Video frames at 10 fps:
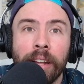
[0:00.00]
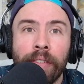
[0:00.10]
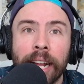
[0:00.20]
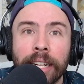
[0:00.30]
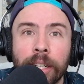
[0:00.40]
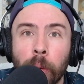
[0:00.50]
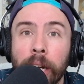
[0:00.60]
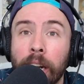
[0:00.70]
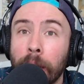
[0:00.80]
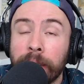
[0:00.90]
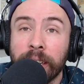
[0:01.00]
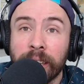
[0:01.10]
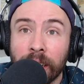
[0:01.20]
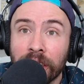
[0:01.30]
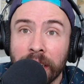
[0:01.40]
advantage when it comes to
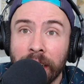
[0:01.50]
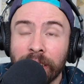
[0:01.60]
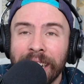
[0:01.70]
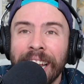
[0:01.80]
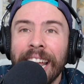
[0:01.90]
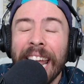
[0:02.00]
such sales,